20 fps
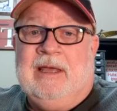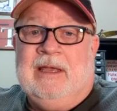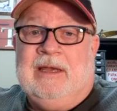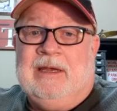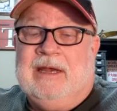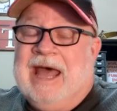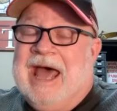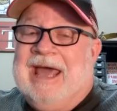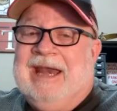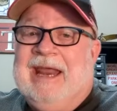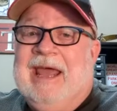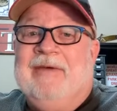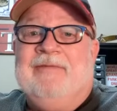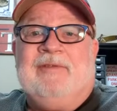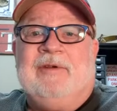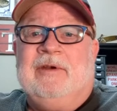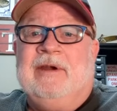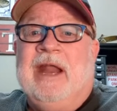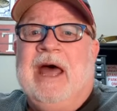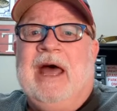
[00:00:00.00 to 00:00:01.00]
Night
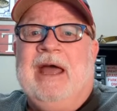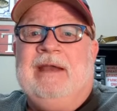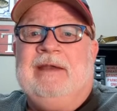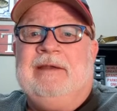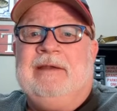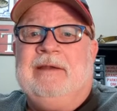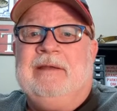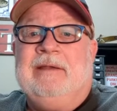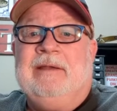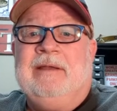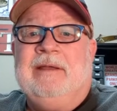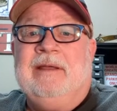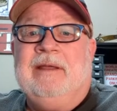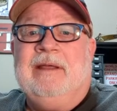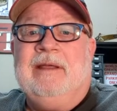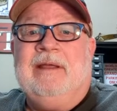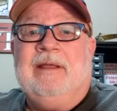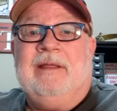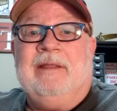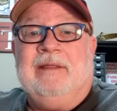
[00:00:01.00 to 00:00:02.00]
after night
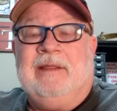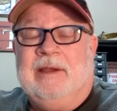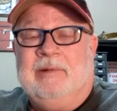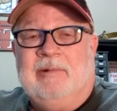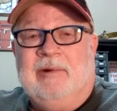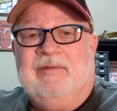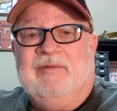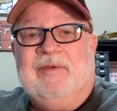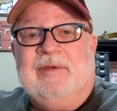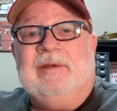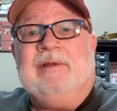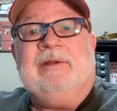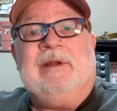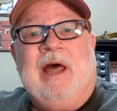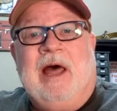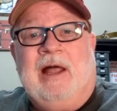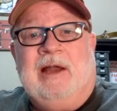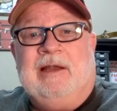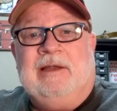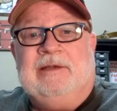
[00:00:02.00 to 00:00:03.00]
they reveal
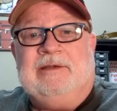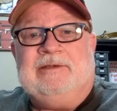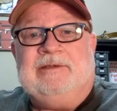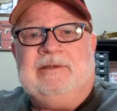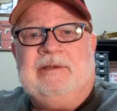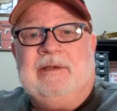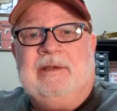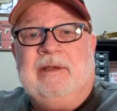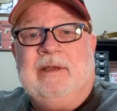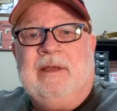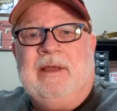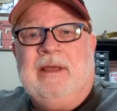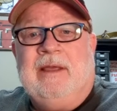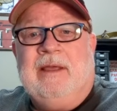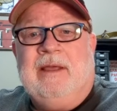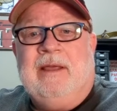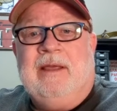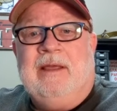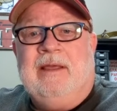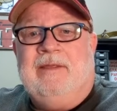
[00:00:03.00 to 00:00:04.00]
knowledge.
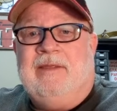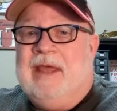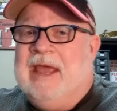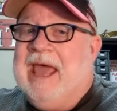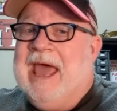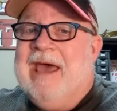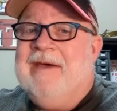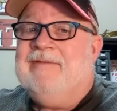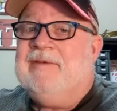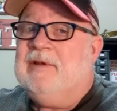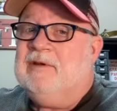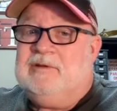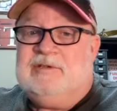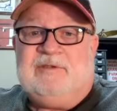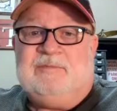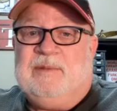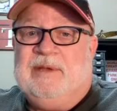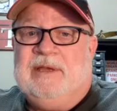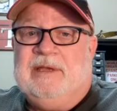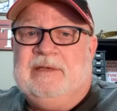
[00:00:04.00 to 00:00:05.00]
They have no
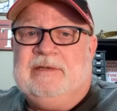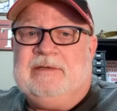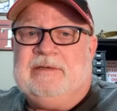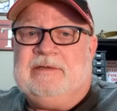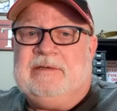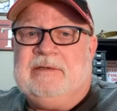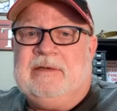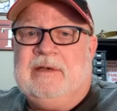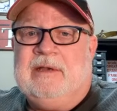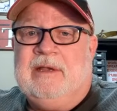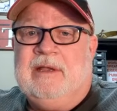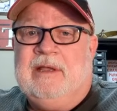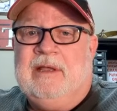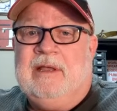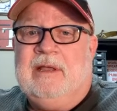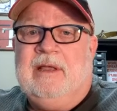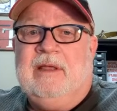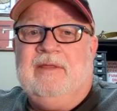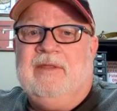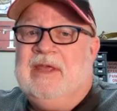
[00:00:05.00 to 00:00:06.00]
speech.
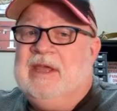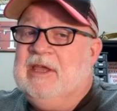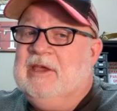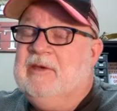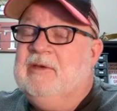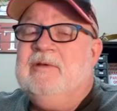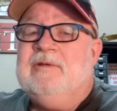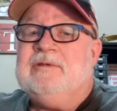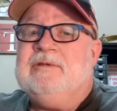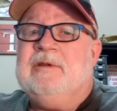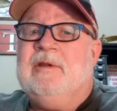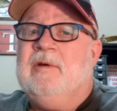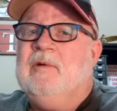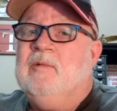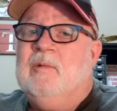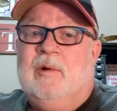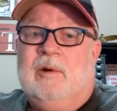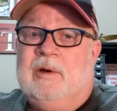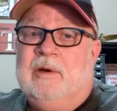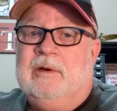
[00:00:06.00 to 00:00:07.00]
They use no
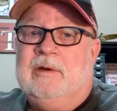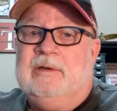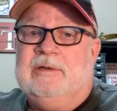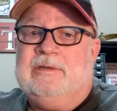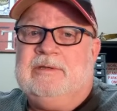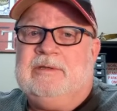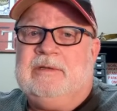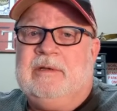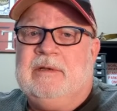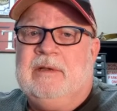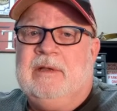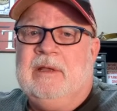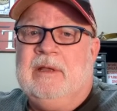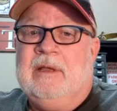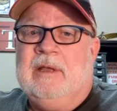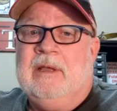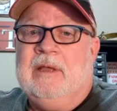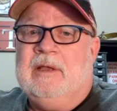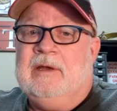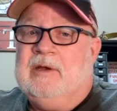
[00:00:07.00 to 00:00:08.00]
words.
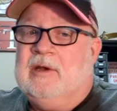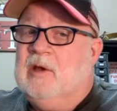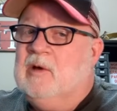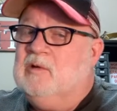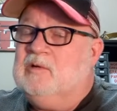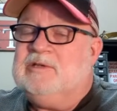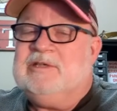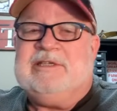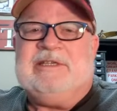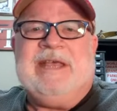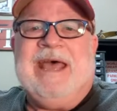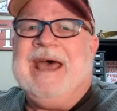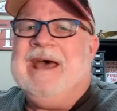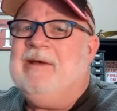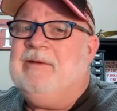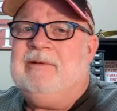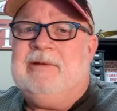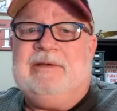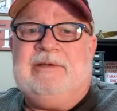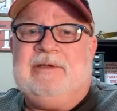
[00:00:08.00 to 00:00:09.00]
No
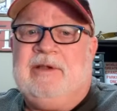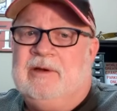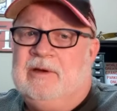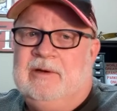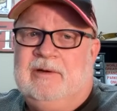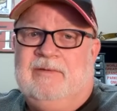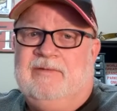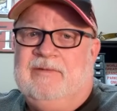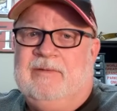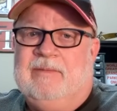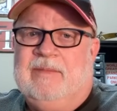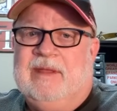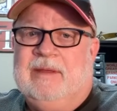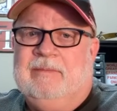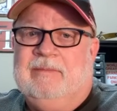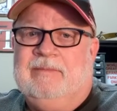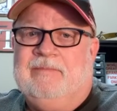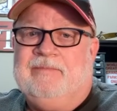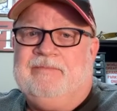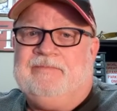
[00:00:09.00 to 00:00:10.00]
sound is heard from them.